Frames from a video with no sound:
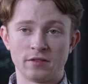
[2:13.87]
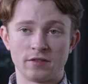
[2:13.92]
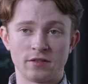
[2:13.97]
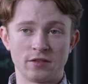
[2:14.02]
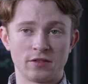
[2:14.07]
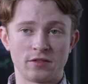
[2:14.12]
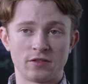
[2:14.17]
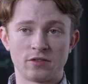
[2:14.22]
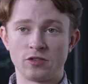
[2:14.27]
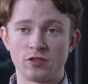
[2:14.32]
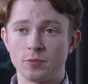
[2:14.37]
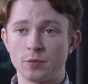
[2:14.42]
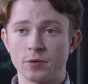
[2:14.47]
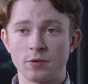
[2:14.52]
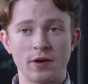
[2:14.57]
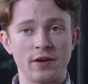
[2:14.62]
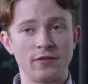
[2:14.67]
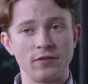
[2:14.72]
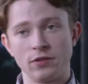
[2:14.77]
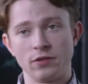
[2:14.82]
is this super
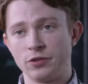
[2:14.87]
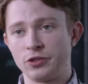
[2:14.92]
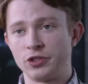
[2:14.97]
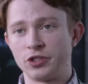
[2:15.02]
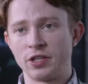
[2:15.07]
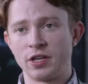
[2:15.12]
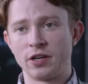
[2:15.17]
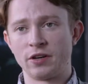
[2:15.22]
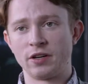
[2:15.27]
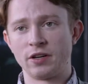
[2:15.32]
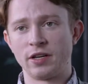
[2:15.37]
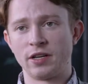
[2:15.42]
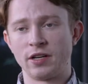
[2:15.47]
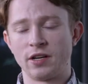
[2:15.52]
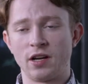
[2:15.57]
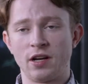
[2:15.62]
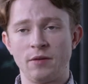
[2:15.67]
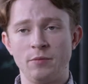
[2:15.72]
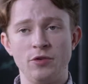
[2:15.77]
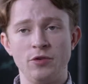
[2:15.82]
revolutionary
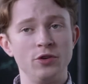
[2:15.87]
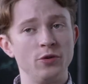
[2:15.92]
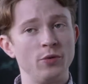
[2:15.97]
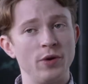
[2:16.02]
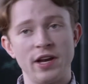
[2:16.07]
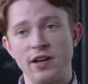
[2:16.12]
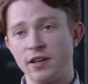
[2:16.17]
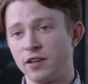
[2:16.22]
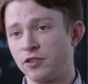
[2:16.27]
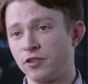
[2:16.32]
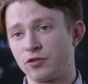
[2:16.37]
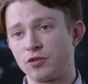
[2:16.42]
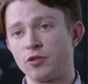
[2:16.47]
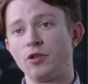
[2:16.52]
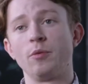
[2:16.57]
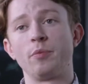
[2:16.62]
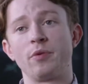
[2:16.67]
new way to control